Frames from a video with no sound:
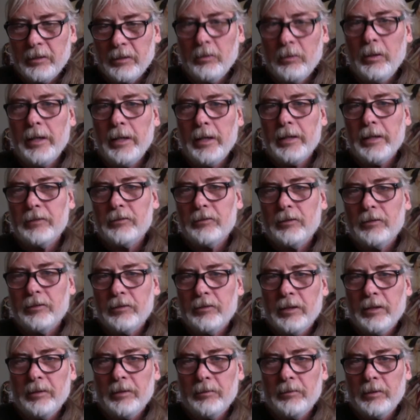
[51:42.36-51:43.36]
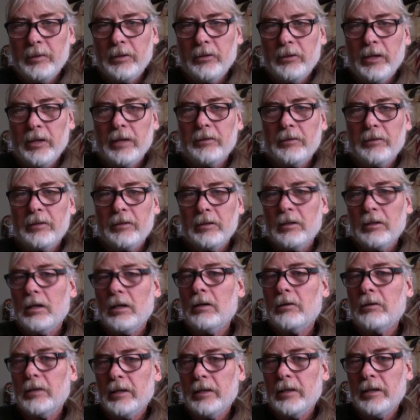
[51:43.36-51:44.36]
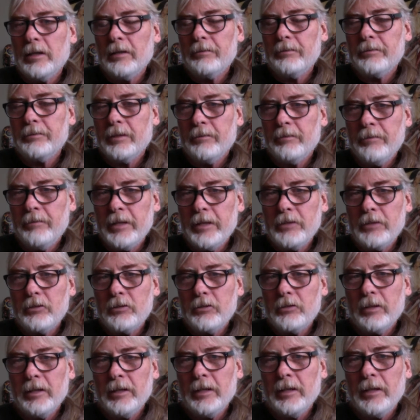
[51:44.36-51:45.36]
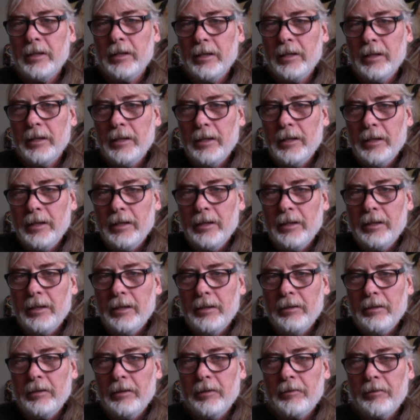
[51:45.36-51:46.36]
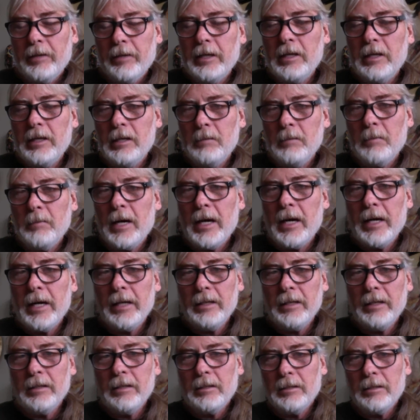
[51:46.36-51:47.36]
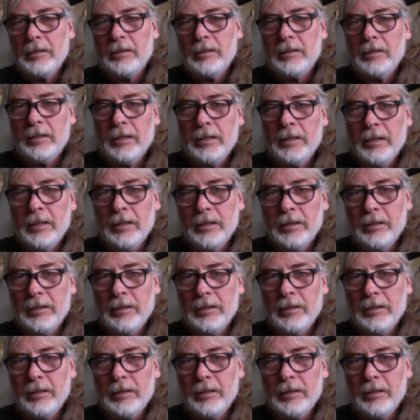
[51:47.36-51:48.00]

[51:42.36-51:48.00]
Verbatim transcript: quest is that when you're out there long enough, eventually the thinking mind uh,